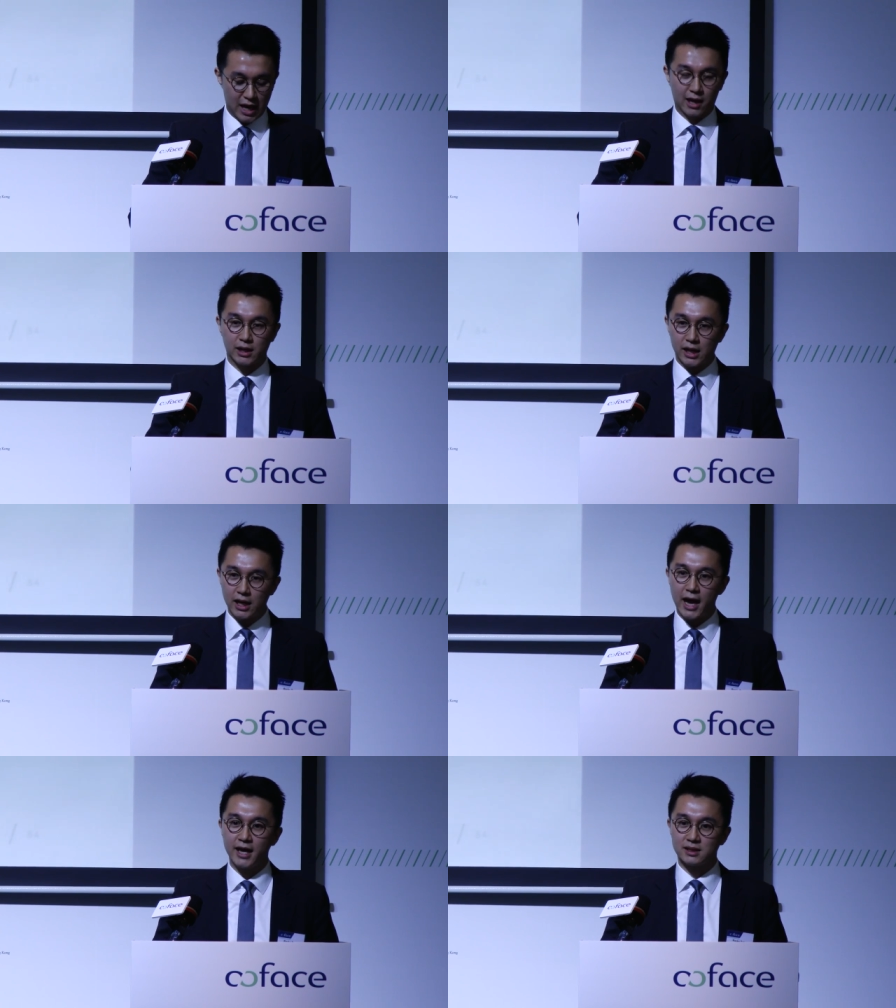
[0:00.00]
and
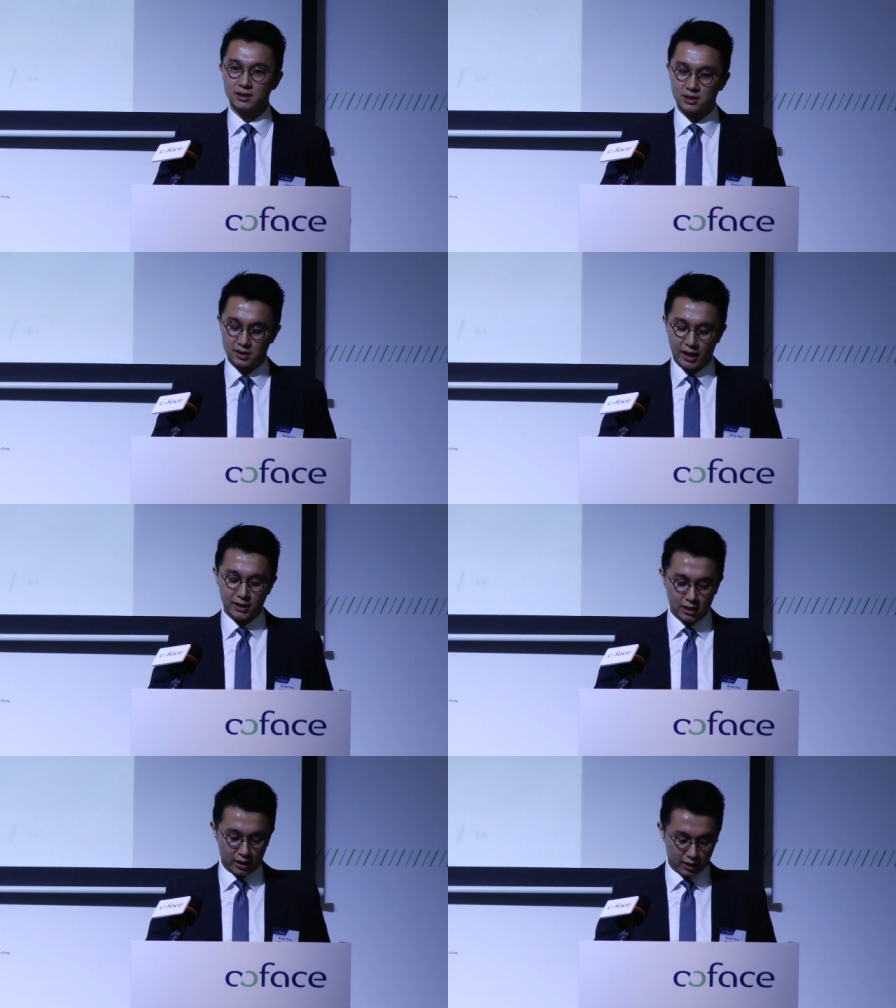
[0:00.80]
it has
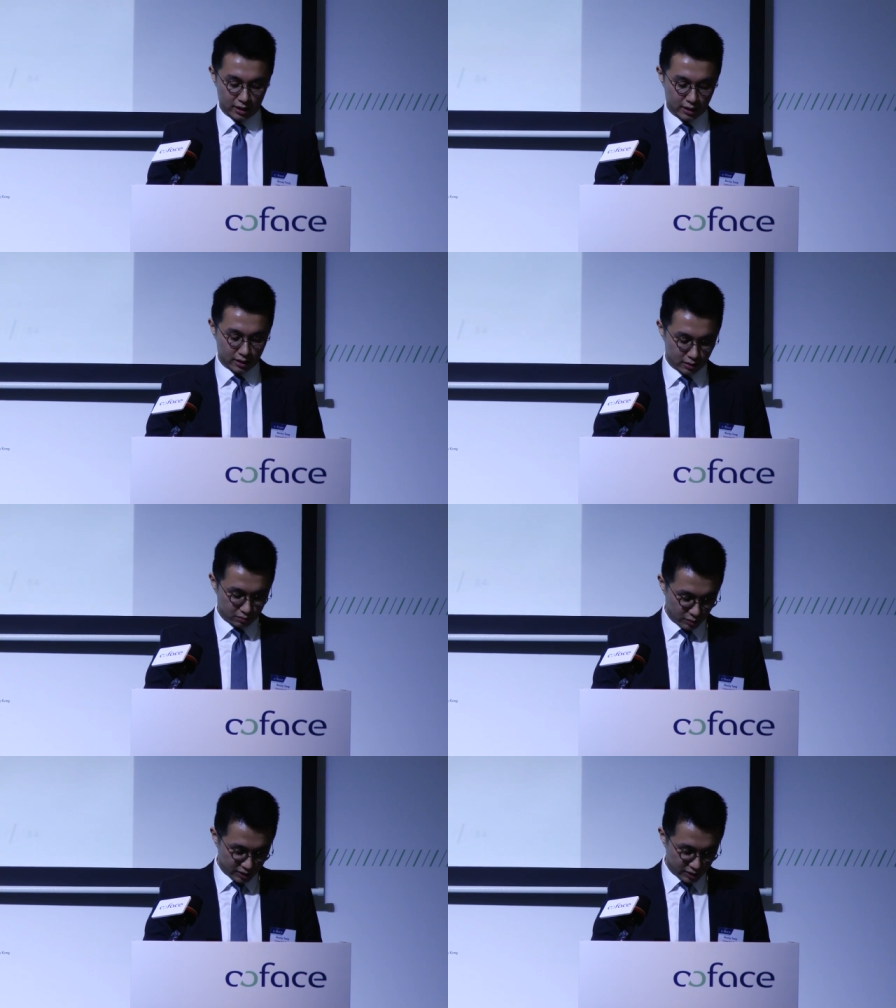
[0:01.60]
slide, uh,